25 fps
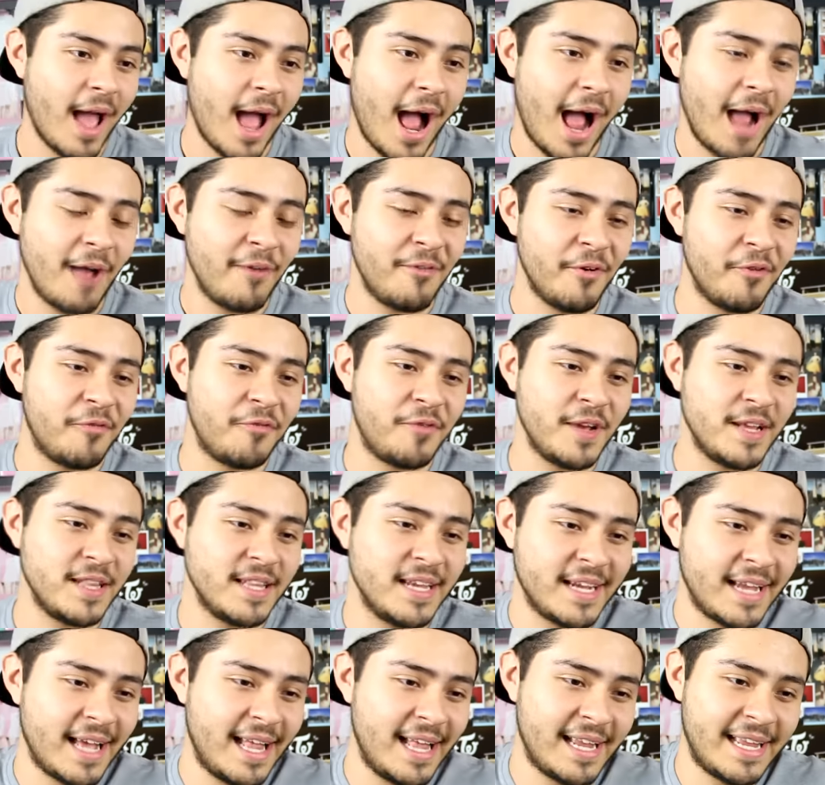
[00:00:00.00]
I have a
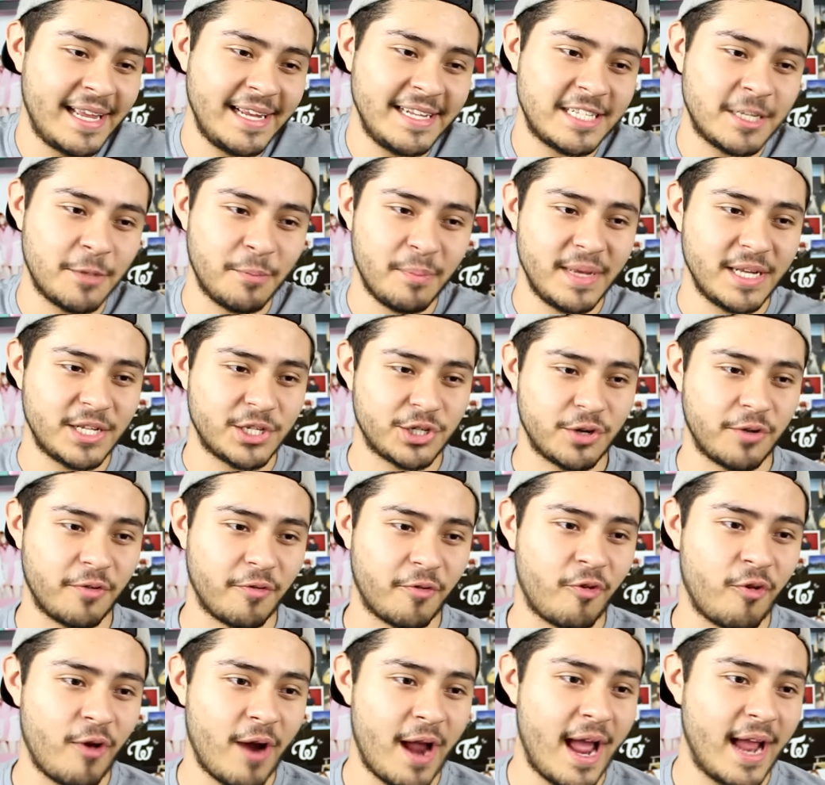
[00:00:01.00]
feeling like it's a mixture
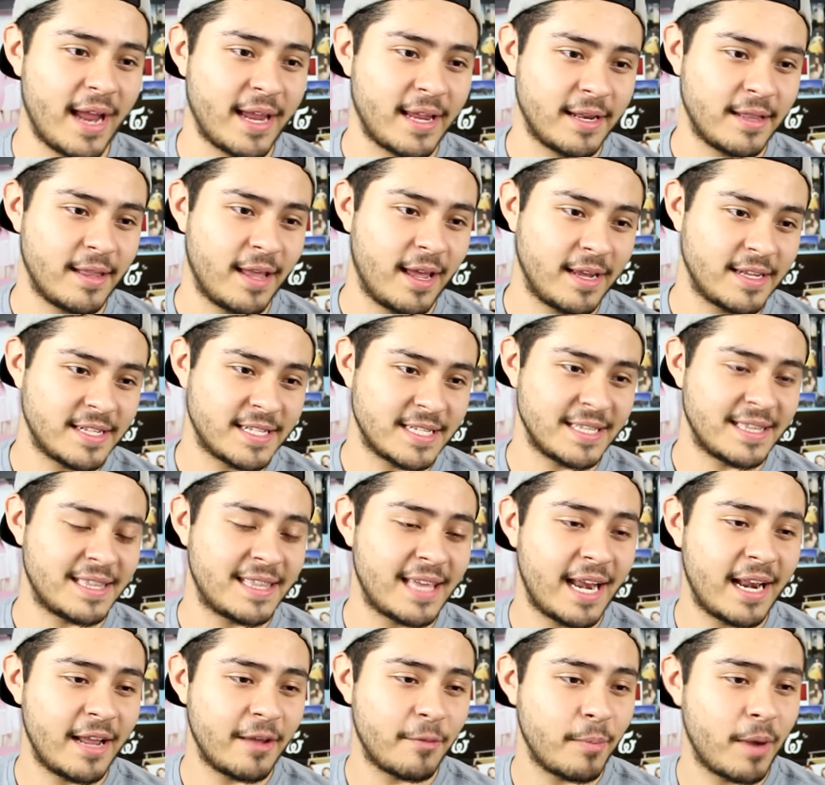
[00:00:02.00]
of crack and like
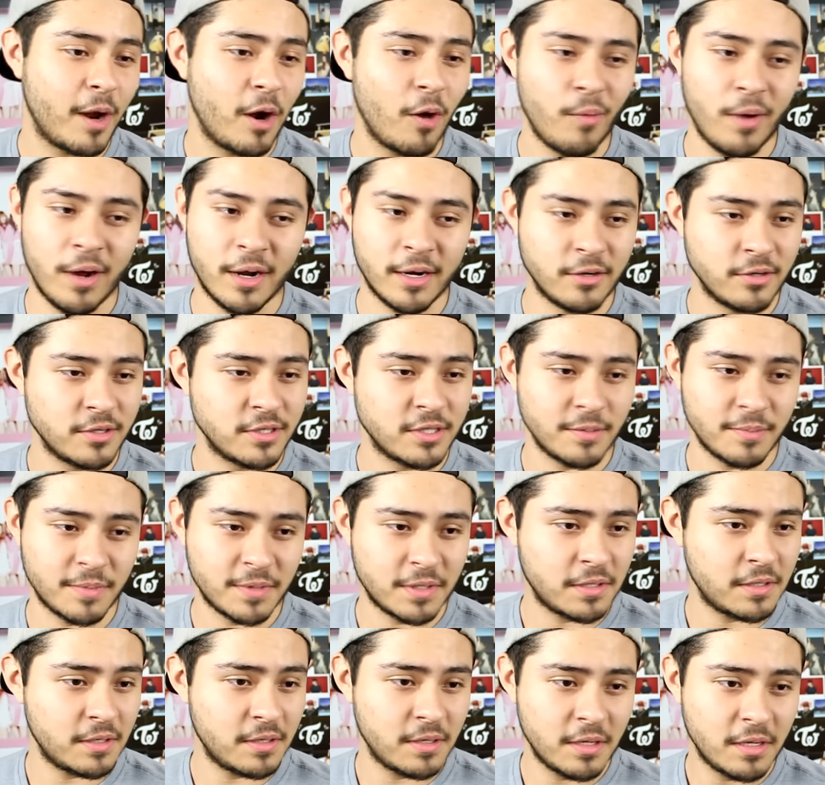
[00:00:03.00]
synthetic marijuana or
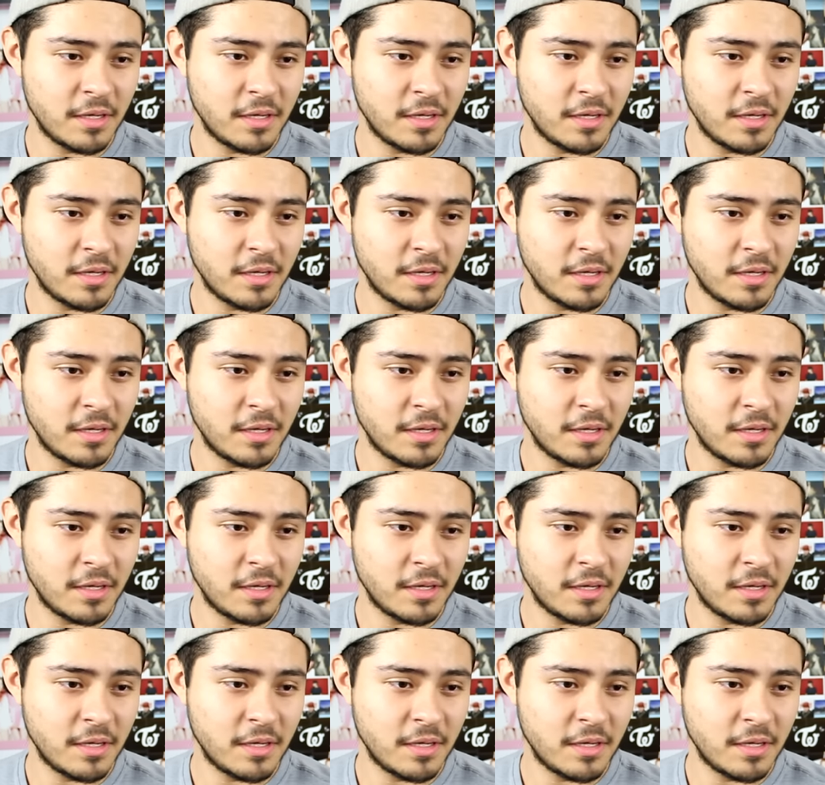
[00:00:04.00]
something.